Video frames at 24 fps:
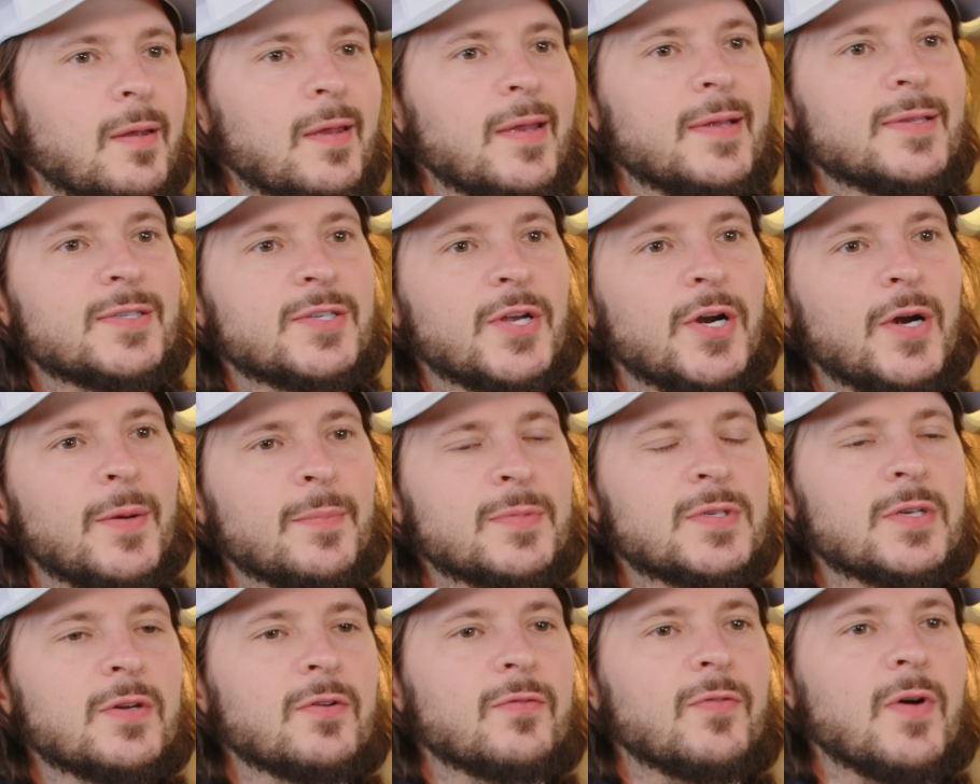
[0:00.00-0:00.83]
In
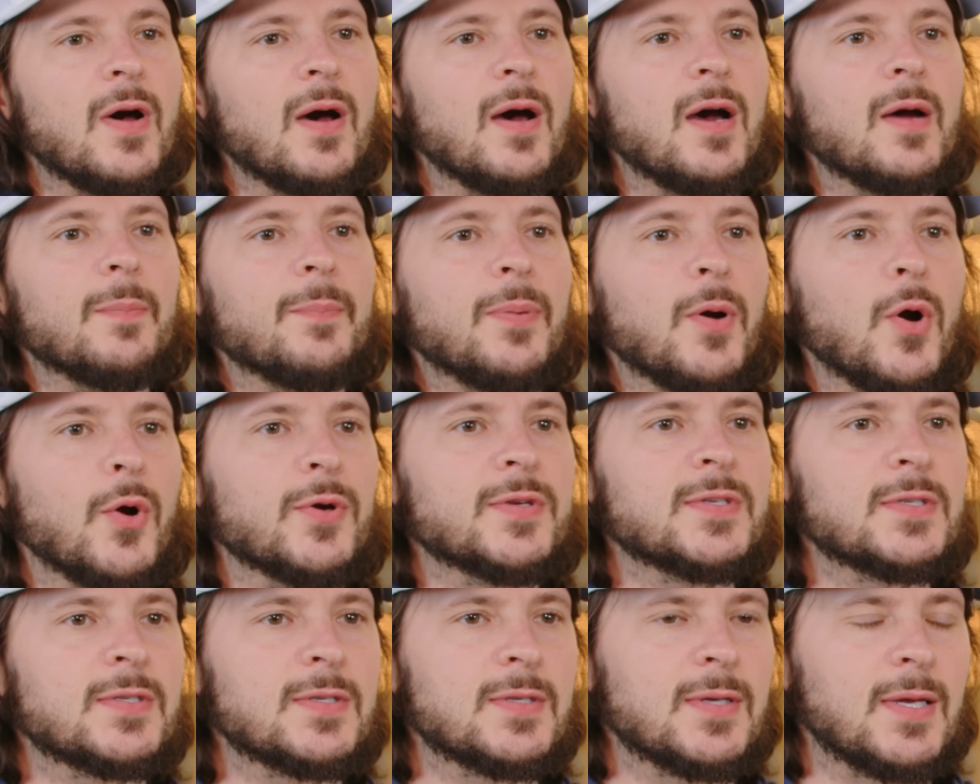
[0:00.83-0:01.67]
terms of
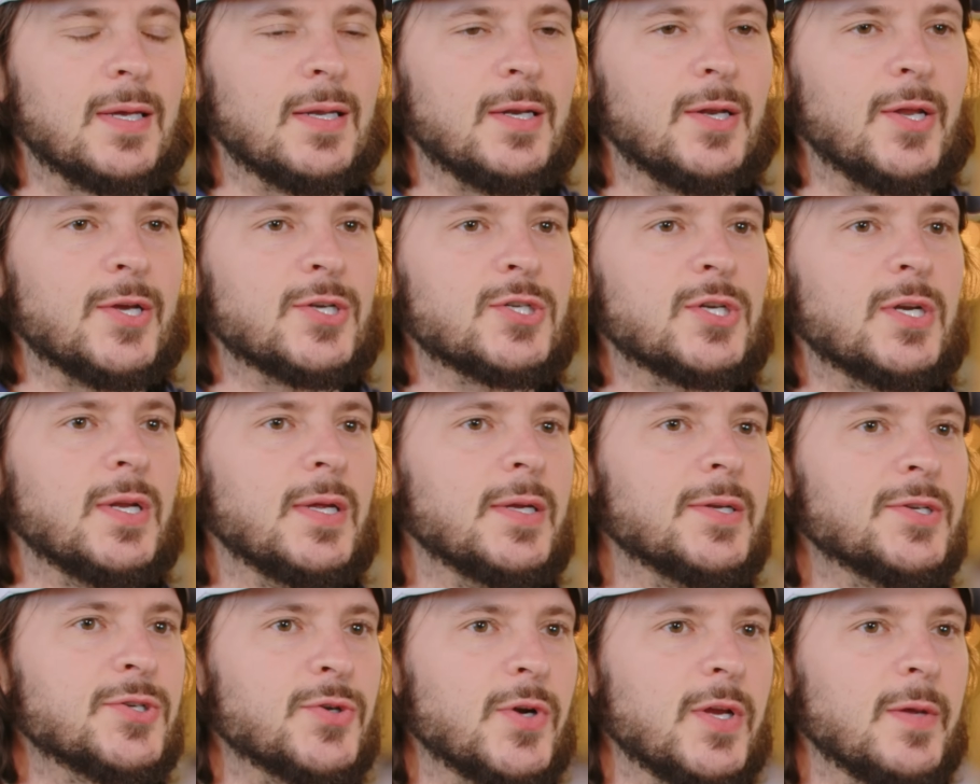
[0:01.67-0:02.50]

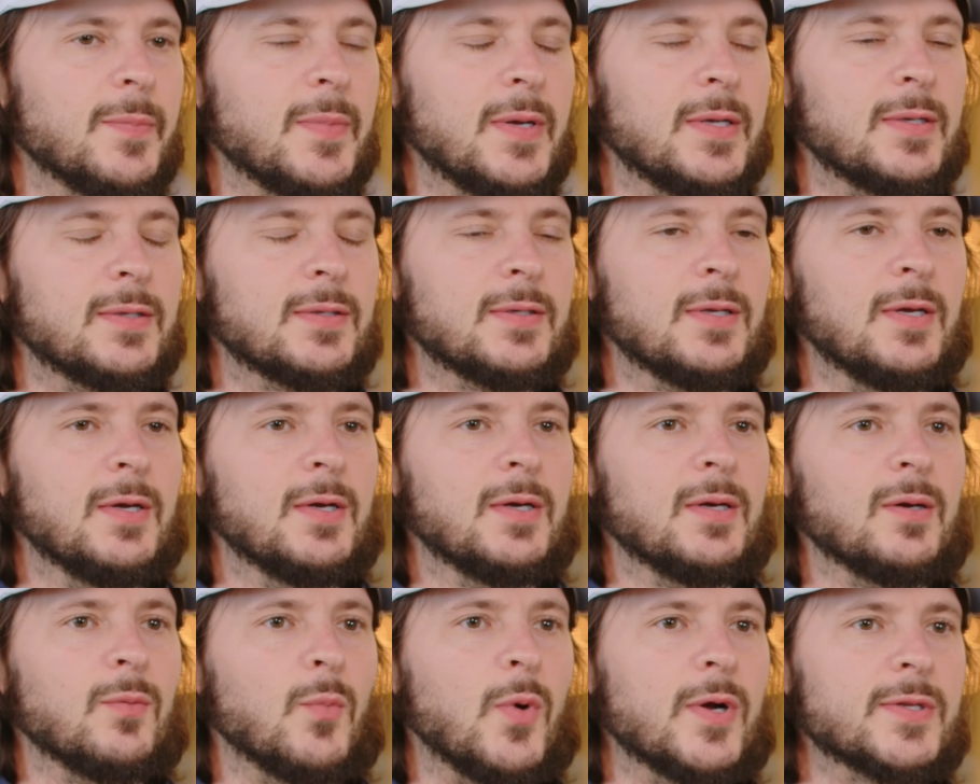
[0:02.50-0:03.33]
post-conditioning treatment,
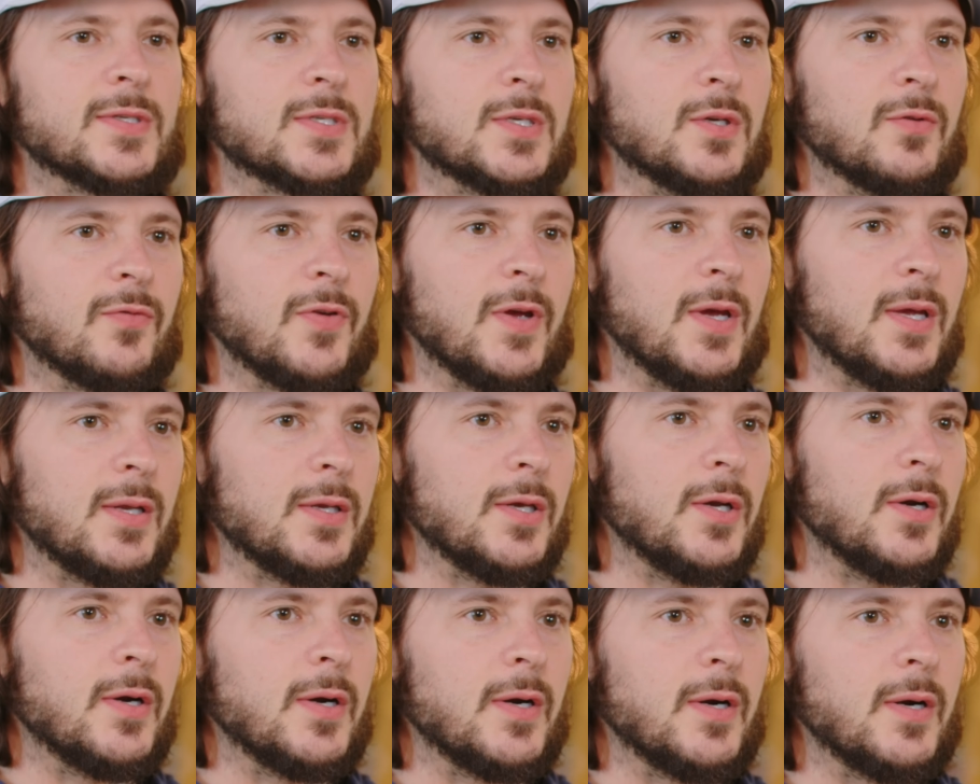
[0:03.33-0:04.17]
once you've hit
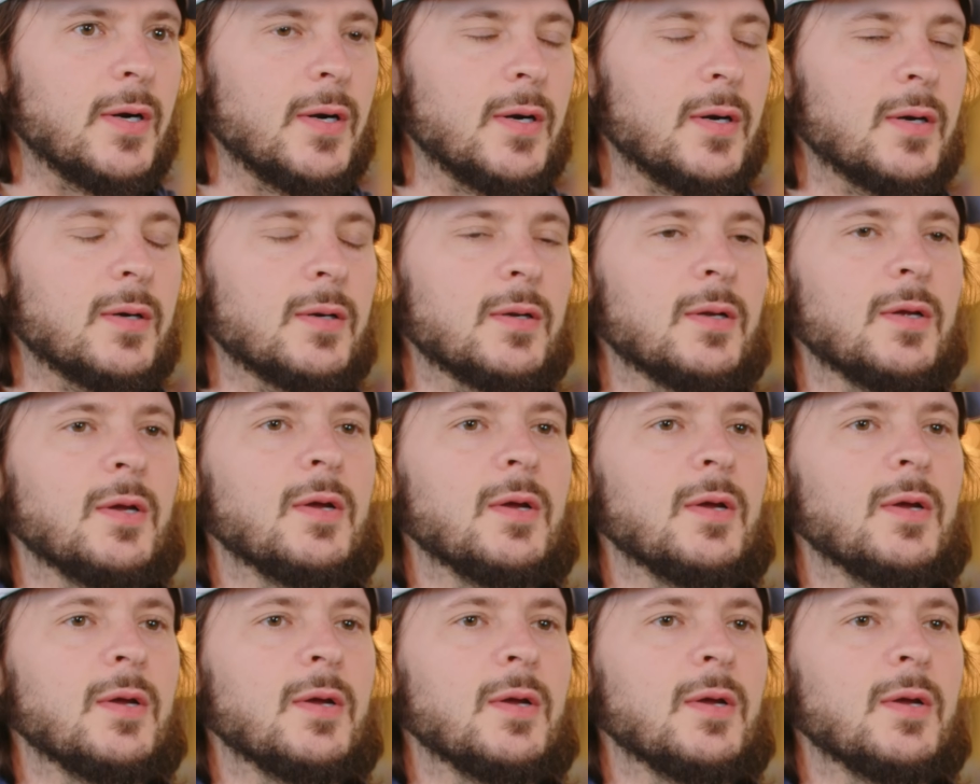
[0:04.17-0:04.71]
your